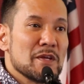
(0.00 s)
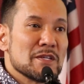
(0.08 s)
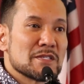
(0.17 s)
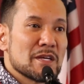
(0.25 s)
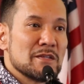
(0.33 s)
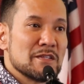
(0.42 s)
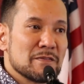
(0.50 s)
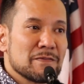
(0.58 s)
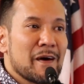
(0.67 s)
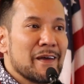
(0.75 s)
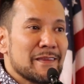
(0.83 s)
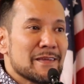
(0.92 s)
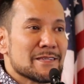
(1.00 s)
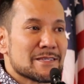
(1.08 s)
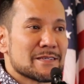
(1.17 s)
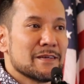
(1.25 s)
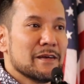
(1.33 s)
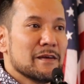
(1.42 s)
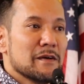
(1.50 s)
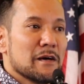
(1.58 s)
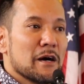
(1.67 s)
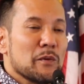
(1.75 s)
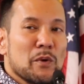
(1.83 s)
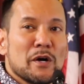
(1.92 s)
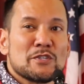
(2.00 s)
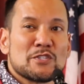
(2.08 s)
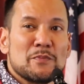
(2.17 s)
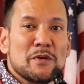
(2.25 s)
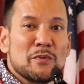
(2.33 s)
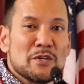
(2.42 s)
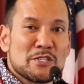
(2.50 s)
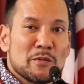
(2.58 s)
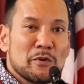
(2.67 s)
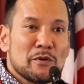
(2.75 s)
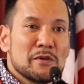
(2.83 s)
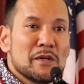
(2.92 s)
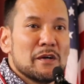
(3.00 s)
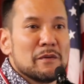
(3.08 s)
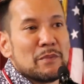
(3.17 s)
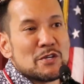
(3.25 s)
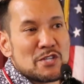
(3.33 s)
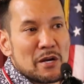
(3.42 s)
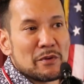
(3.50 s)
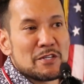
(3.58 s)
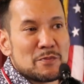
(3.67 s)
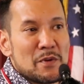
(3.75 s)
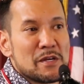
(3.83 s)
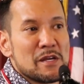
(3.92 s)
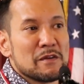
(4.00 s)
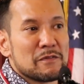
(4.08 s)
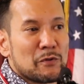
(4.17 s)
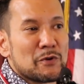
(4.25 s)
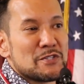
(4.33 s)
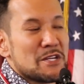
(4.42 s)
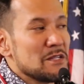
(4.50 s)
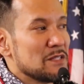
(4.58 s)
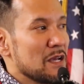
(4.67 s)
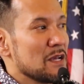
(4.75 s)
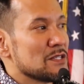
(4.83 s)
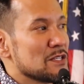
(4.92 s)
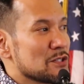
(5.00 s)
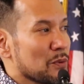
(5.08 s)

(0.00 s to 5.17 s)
this and define this, what should be reasonable. But generally speaking, 14 days